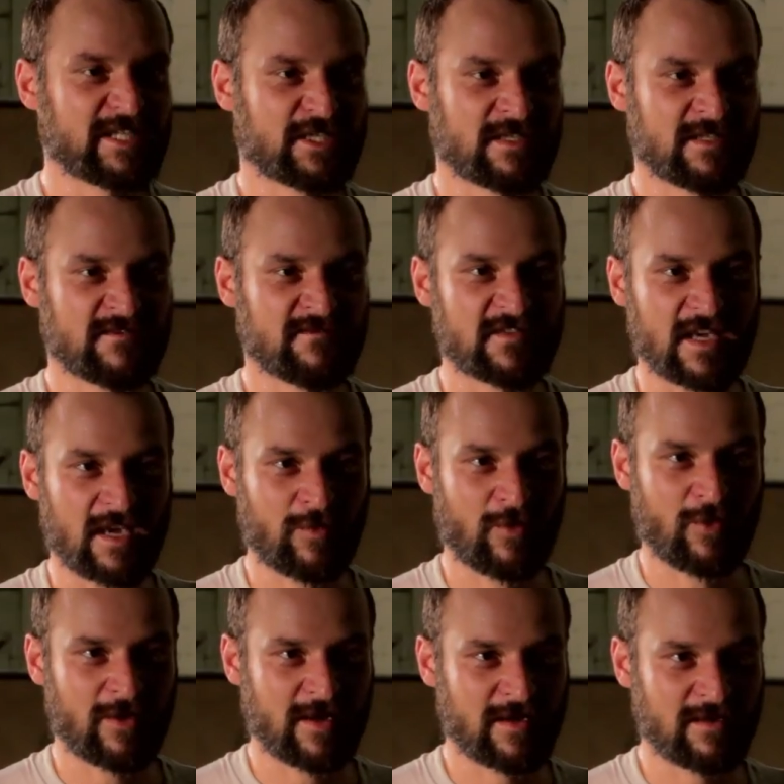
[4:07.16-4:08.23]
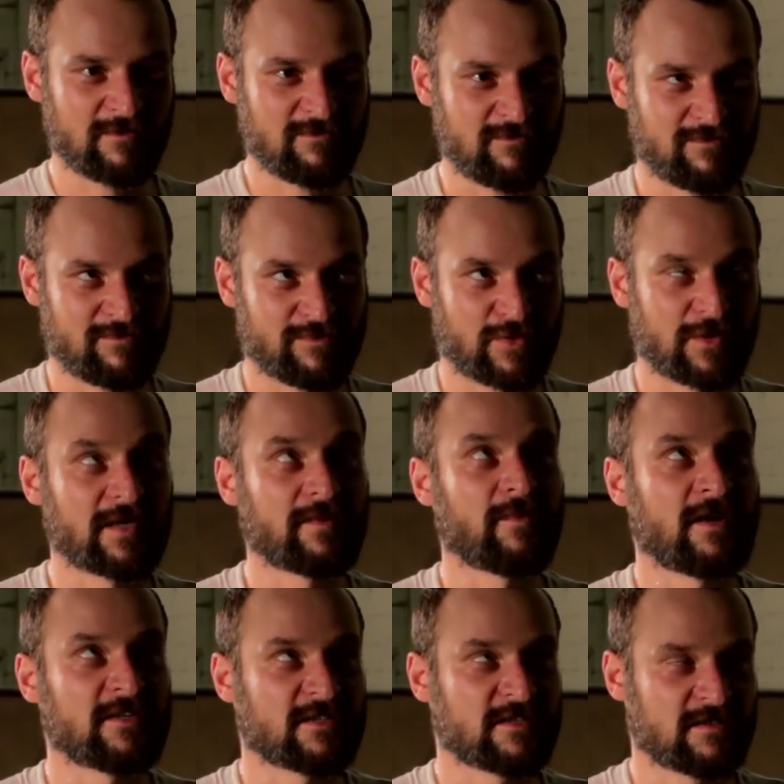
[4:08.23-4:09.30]
Legends of skateboarding pretty
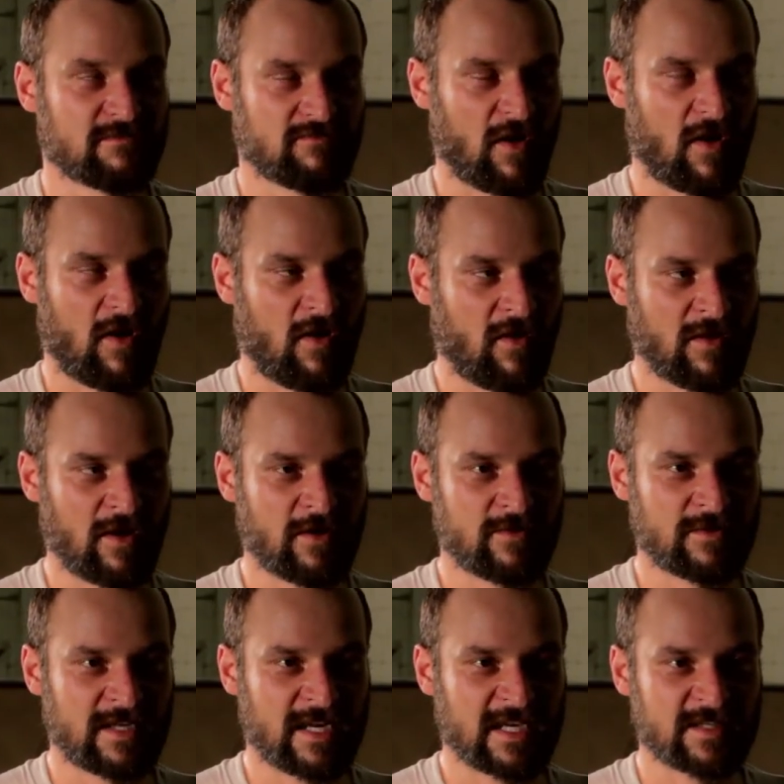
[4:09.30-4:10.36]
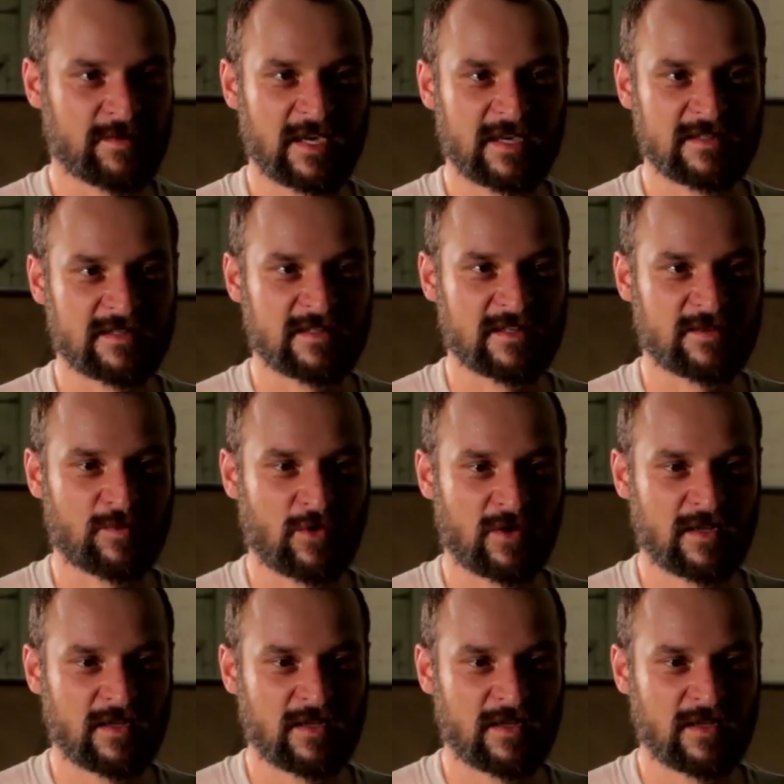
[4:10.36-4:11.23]
much all own Deck Specks at this